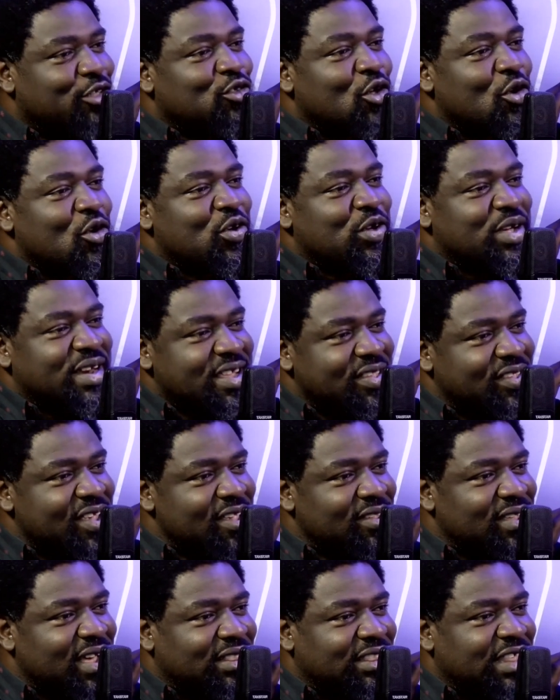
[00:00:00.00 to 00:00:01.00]
Some
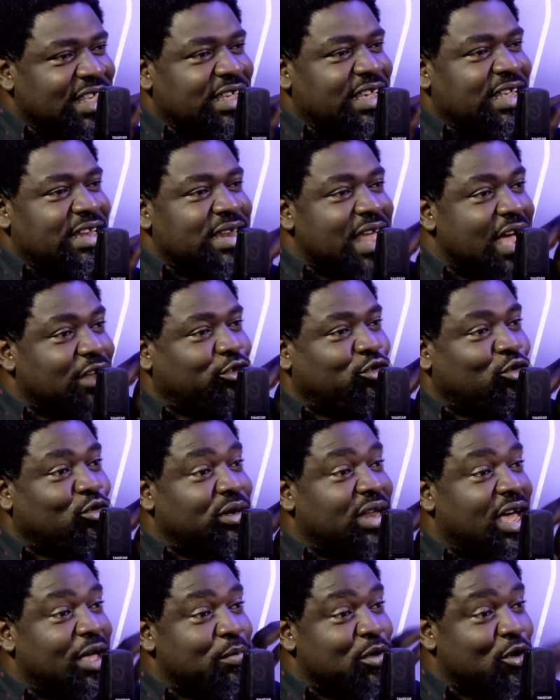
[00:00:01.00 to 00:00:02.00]
Christians are thinking that shoulder,